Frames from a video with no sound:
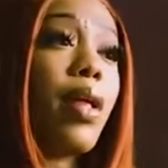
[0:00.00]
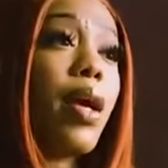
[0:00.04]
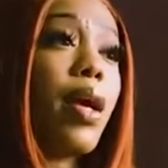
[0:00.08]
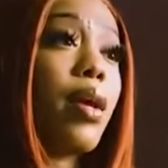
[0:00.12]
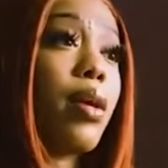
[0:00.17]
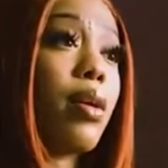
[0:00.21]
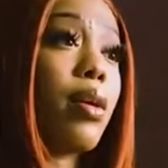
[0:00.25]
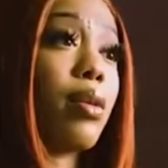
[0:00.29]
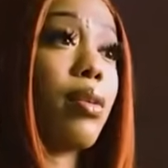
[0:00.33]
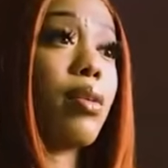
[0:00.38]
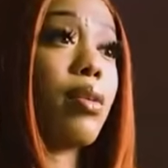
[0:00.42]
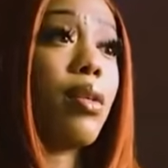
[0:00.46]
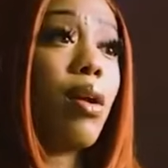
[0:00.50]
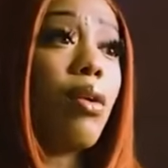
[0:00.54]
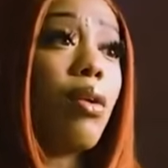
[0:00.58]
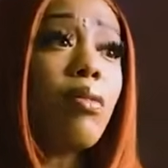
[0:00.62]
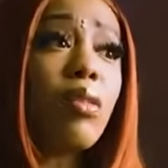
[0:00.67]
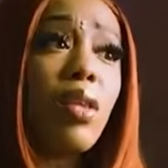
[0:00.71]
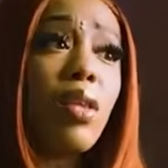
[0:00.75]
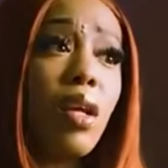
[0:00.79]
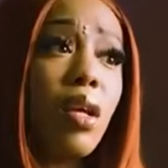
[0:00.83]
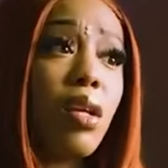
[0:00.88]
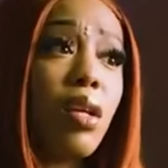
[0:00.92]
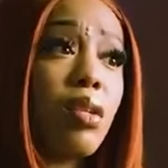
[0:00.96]
Like,
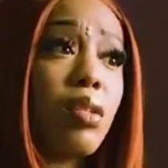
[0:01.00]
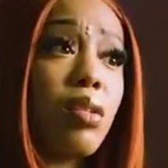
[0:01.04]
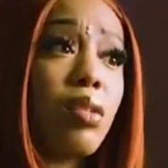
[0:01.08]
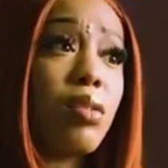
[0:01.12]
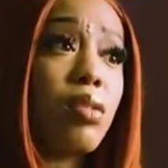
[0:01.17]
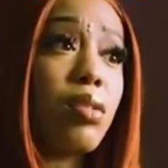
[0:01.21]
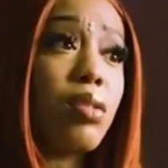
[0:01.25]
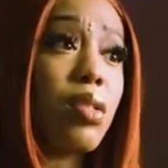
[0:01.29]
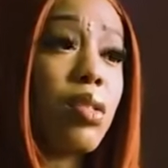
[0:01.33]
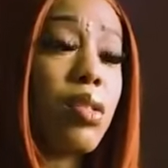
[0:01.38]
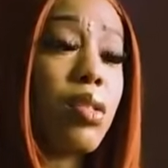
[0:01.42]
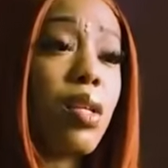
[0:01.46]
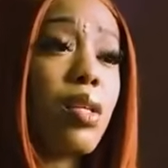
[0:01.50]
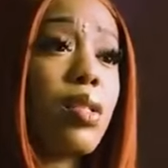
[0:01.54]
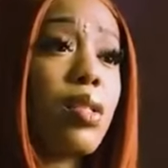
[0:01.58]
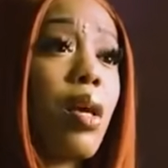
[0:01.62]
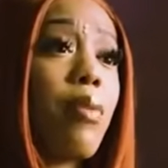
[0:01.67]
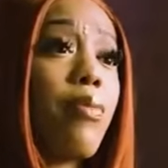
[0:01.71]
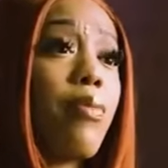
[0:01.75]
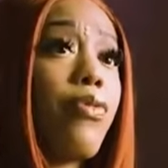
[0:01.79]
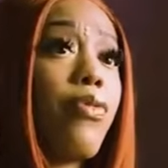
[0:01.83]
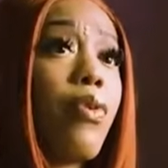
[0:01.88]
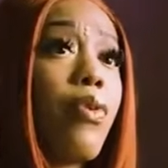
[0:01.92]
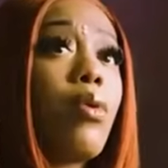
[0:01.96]
don't think just because
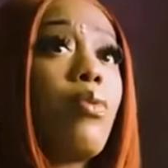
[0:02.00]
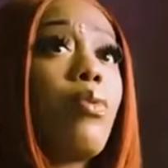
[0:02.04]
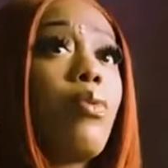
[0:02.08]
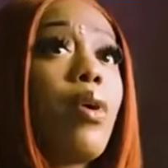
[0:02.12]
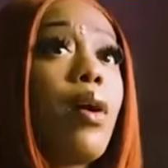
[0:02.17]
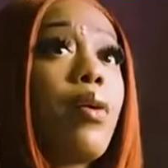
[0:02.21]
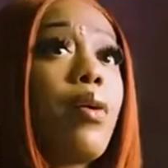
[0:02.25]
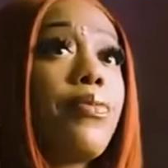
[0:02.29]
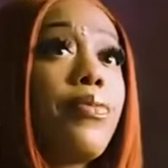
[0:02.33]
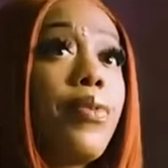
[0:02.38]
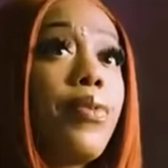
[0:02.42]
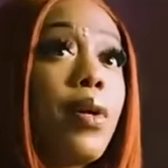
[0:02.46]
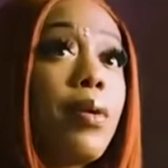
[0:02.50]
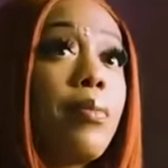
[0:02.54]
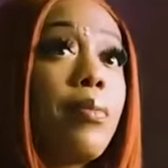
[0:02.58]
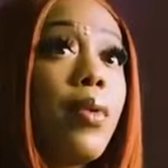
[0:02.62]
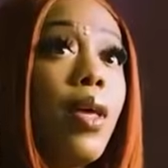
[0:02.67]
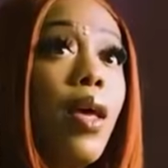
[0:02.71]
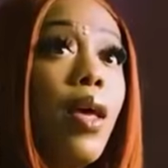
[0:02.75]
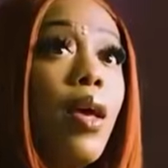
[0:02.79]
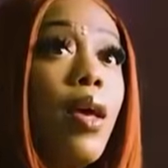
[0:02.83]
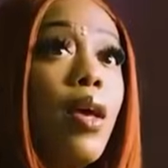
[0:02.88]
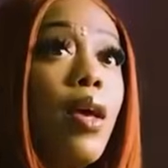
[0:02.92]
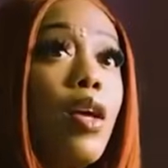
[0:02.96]
I'm from where I'm from,
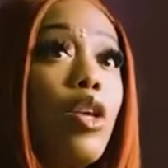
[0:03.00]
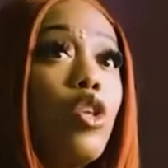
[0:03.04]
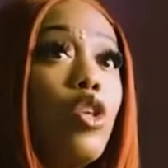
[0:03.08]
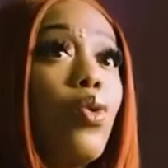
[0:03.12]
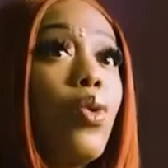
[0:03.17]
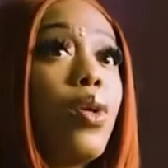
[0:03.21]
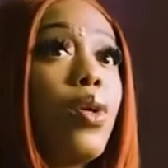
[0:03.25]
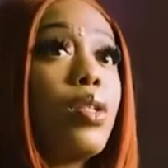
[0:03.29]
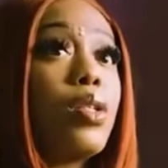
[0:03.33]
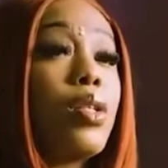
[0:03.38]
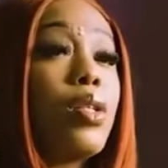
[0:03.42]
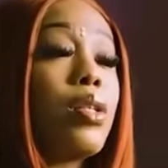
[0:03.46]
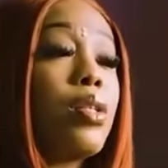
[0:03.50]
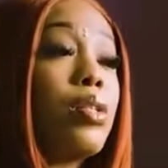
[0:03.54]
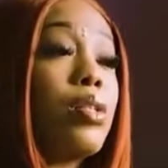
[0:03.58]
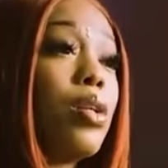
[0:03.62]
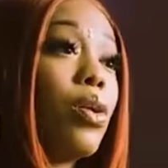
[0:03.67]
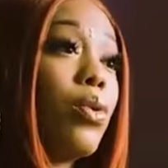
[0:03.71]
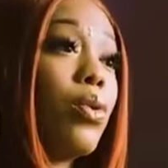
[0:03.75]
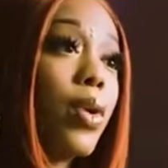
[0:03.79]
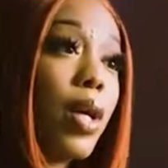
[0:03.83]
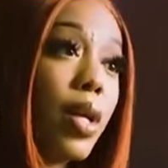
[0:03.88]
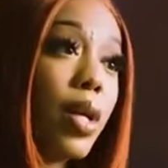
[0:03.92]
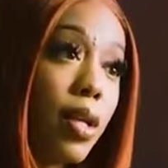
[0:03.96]
you could just
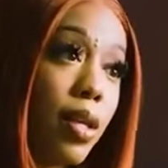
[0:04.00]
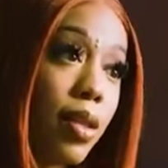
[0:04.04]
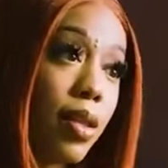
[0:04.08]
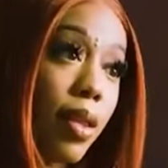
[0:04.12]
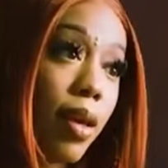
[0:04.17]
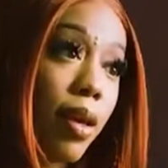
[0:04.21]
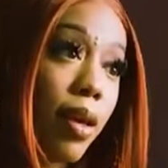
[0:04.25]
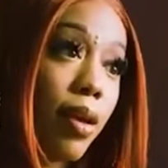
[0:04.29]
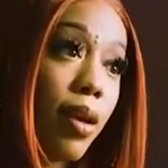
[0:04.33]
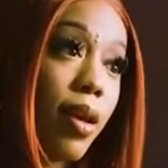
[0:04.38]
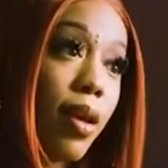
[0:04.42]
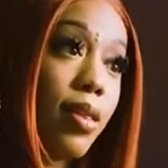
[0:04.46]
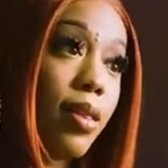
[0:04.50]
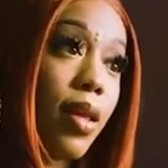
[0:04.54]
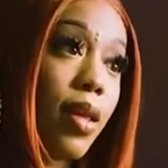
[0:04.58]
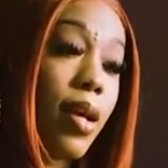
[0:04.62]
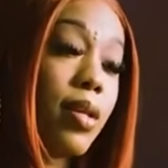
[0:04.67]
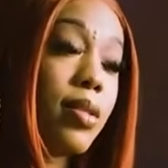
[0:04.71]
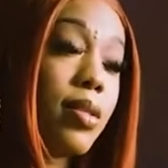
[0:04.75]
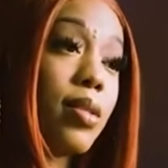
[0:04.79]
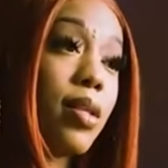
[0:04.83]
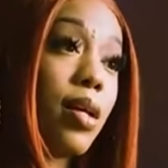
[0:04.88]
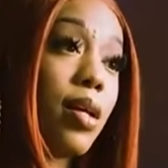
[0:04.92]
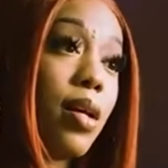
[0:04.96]
do anything. And
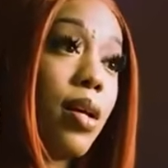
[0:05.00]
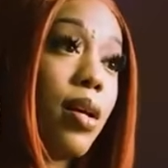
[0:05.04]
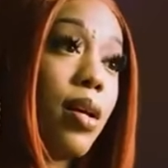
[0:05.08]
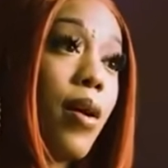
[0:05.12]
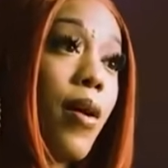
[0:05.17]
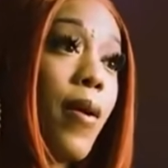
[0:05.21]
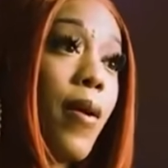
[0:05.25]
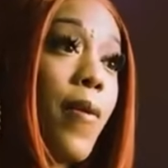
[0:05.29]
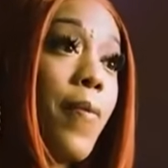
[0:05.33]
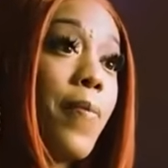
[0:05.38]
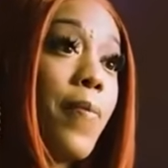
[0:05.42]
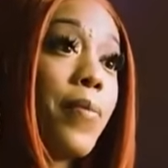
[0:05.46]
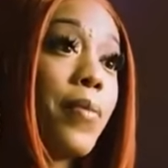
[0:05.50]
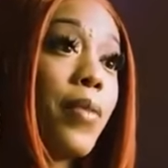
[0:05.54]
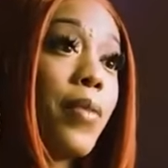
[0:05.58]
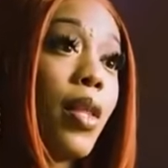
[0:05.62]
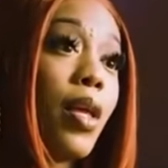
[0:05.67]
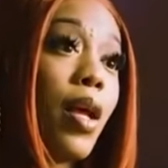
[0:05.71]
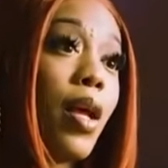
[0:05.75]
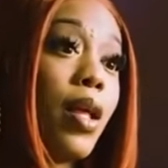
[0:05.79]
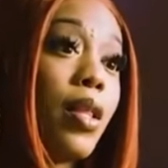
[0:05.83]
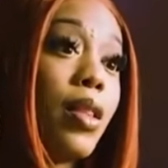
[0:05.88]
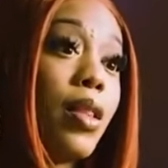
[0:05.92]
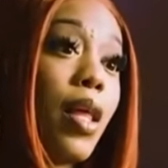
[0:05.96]

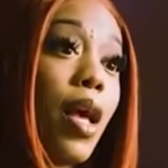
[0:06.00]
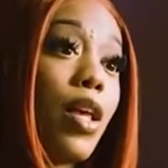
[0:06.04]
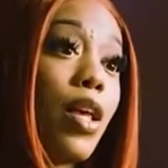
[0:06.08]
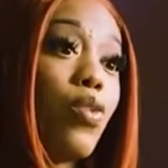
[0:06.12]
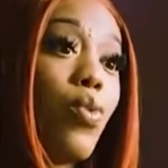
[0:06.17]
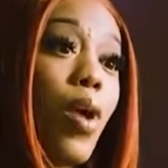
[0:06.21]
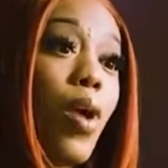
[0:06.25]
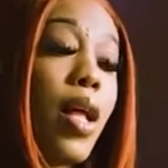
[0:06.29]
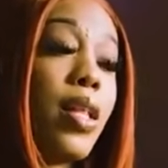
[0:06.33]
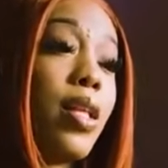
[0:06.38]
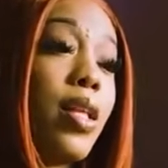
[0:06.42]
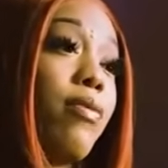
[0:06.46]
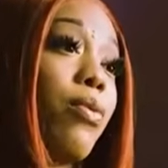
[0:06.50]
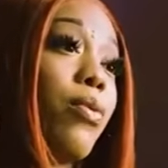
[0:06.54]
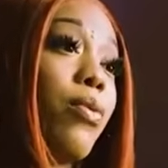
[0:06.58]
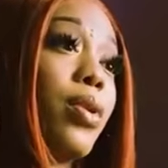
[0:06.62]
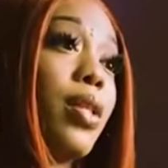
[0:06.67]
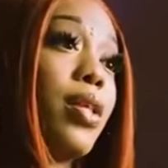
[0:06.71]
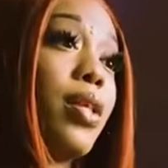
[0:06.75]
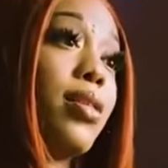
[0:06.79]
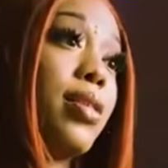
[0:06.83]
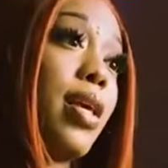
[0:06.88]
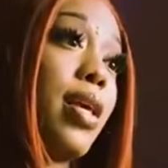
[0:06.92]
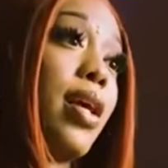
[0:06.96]
that's why I never
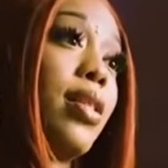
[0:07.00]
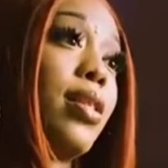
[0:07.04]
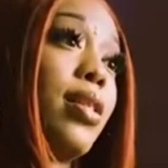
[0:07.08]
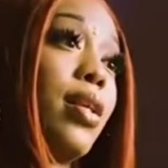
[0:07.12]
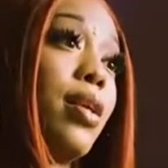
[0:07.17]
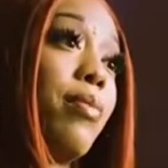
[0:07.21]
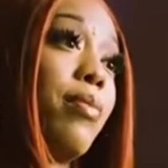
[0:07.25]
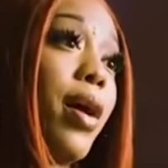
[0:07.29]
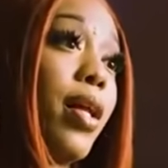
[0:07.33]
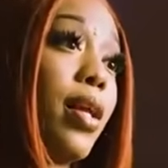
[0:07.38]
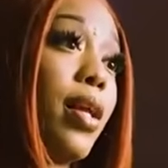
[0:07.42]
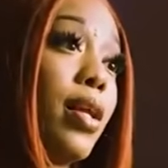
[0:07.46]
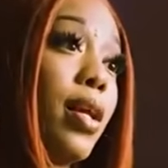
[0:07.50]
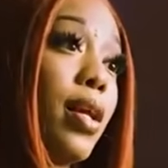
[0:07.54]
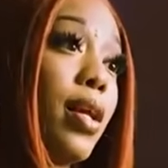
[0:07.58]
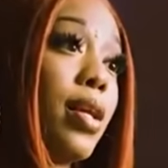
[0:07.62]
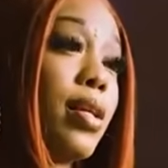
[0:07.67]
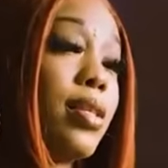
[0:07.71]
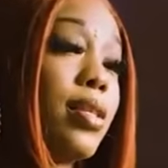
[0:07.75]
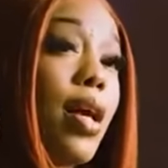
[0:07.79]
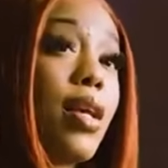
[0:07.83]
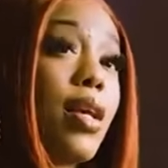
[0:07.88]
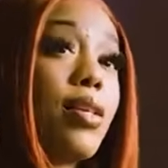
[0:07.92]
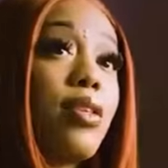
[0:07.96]
really said nothing about it,
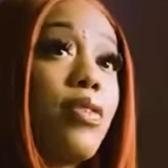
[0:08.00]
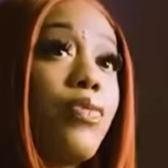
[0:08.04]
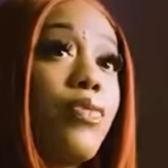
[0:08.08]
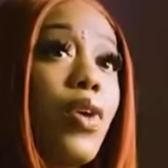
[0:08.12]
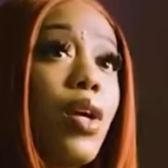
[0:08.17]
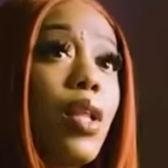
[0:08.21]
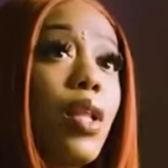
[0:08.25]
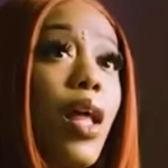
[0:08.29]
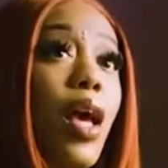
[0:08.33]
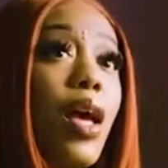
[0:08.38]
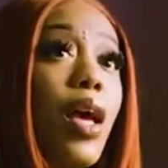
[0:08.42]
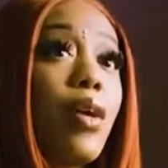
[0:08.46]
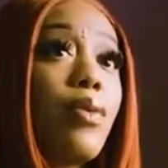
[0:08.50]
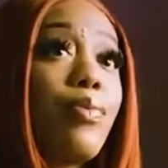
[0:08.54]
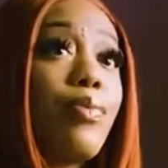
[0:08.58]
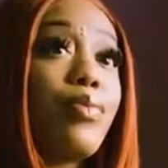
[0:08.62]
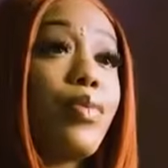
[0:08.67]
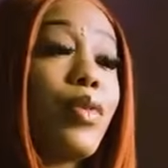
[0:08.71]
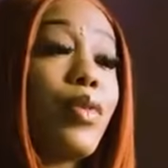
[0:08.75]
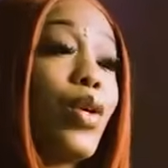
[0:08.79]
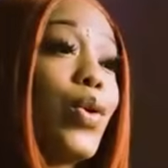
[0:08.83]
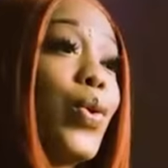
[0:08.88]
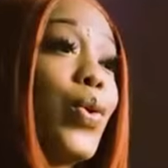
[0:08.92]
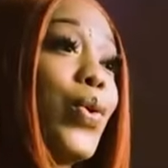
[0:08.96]
because I just felt like,
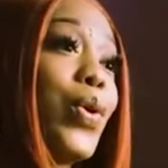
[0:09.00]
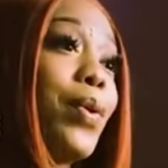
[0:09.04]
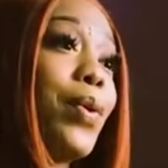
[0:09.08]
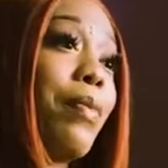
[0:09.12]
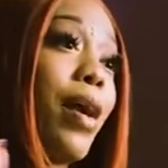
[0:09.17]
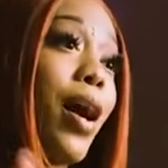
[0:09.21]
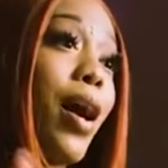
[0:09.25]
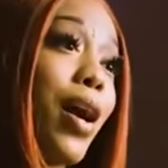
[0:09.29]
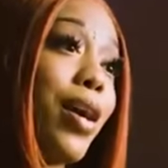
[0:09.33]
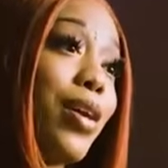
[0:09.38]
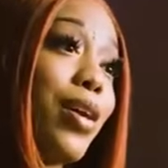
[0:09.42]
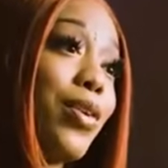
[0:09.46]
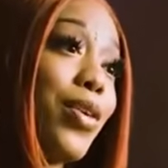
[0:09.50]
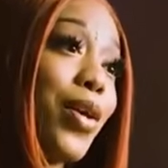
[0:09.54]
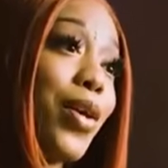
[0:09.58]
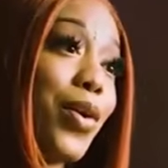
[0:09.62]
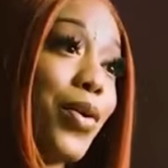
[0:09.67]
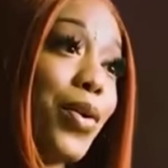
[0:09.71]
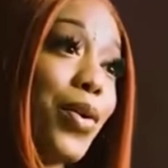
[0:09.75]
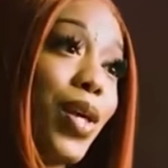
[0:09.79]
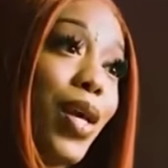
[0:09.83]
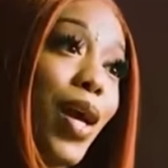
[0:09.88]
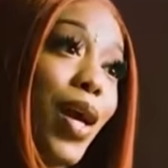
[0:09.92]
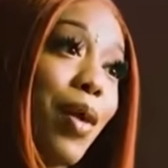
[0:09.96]
who am I? You
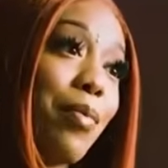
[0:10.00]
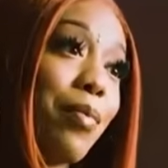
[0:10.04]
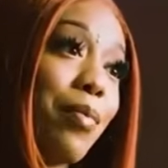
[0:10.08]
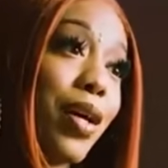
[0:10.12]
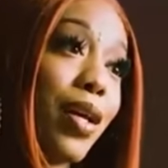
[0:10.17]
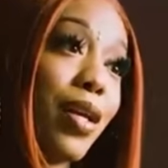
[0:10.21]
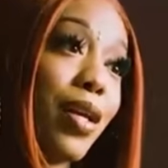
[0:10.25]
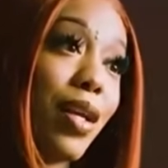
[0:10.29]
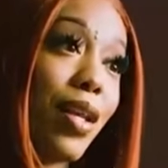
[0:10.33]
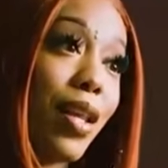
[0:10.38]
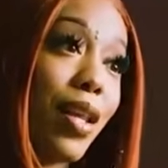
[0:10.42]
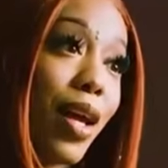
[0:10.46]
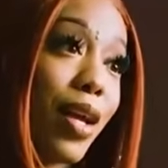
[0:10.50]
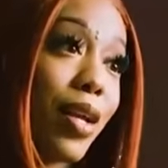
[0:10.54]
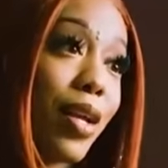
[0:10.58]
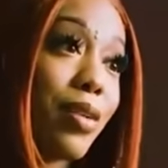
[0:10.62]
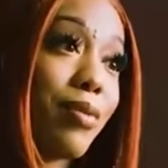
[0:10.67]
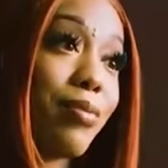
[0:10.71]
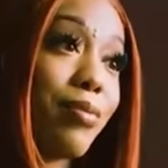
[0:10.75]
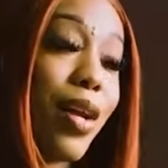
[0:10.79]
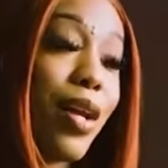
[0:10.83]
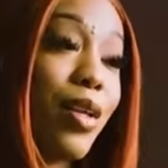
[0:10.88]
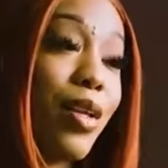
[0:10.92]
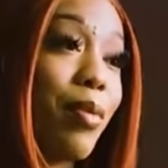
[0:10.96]
know, he got money, like,
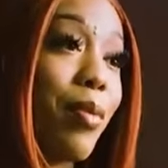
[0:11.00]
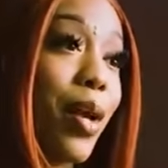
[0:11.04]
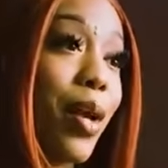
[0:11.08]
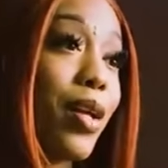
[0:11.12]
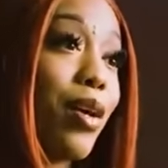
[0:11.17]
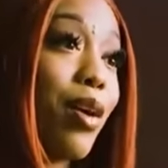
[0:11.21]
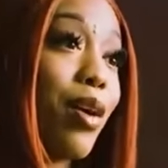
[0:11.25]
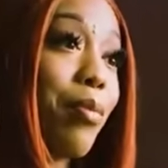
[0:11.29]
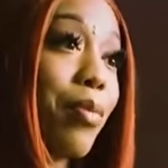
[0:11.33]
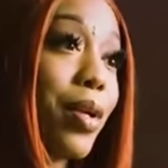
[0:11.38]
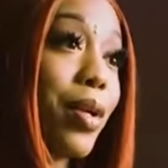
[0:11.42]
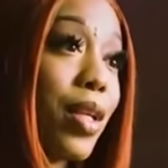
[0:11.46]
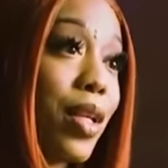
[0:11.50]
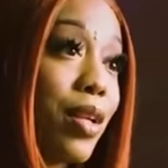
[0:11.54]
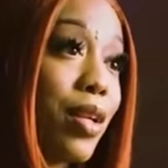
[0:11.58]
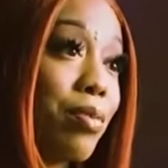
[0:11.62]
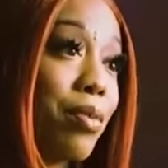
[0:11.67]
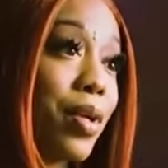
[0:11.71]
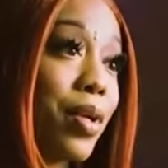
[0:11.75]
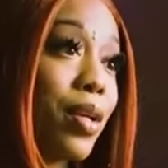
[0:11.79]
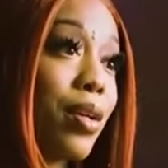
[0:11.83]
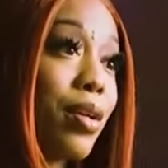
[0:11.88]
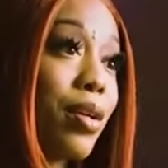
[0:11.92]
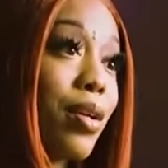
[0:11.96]
ain't nobody gonna
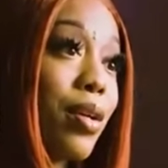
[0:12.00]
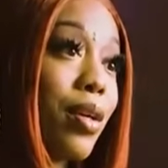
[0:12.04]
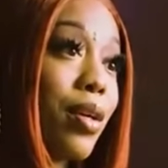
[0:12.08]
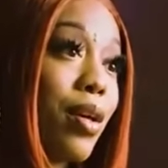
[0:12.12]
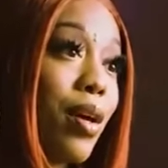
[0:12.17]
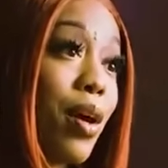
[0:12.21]
believe me.